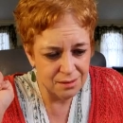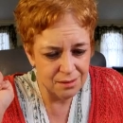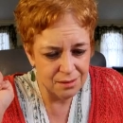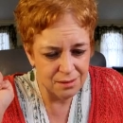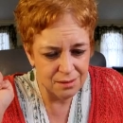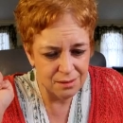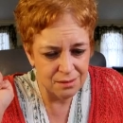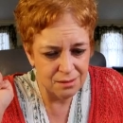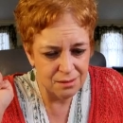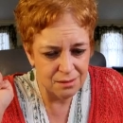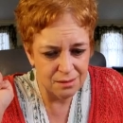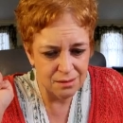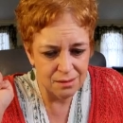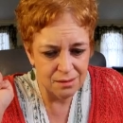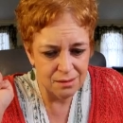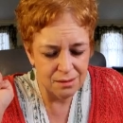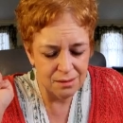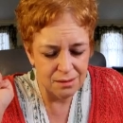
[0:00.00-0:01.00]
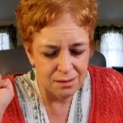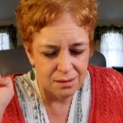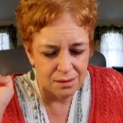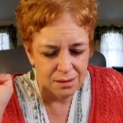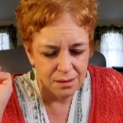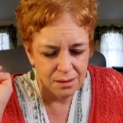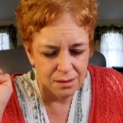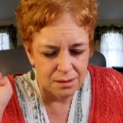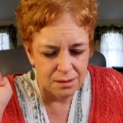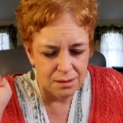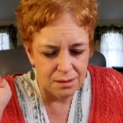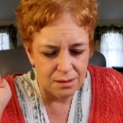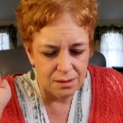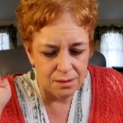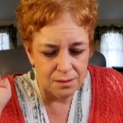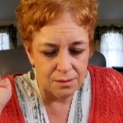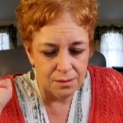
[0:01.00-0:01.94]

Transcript: Nothing is said.